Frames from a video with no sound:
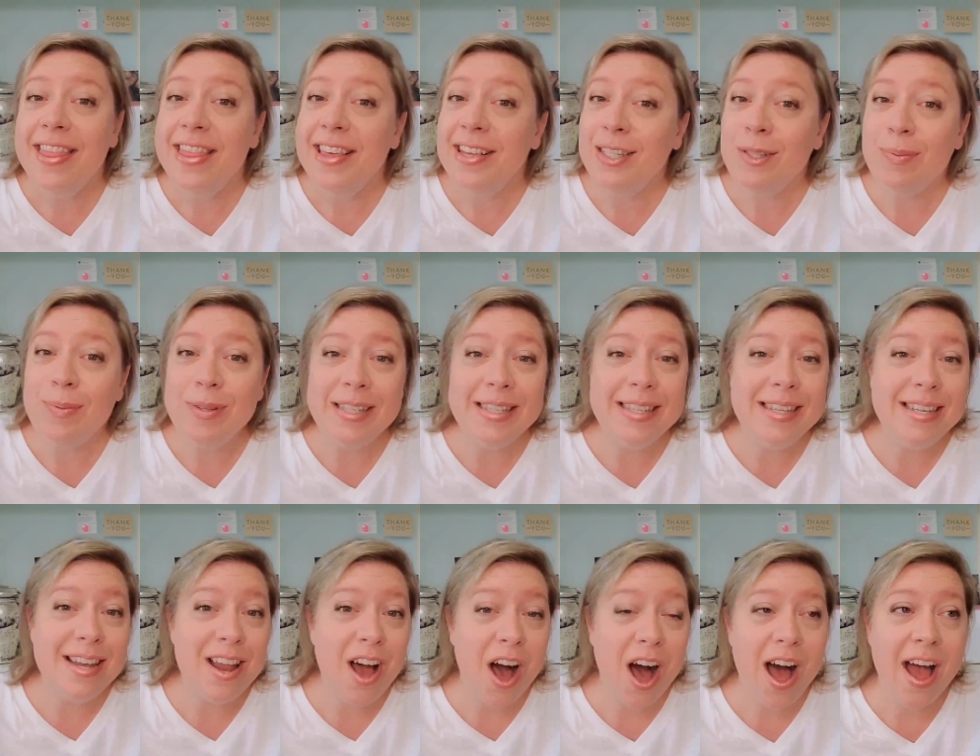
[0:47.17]
that this
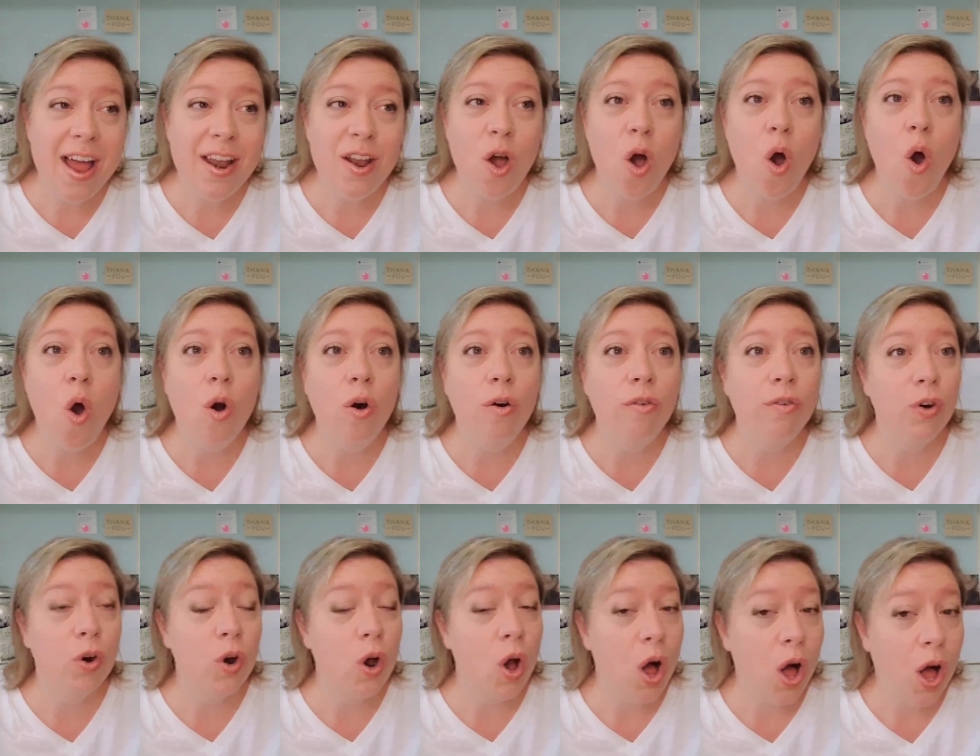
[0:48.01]
was not
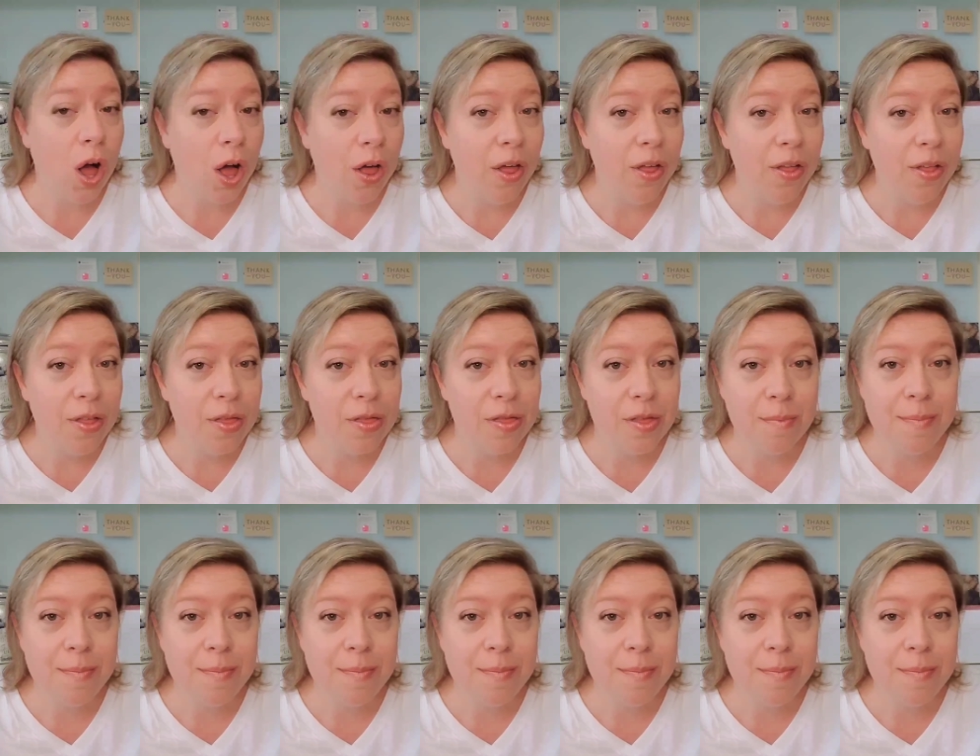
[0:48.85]
overall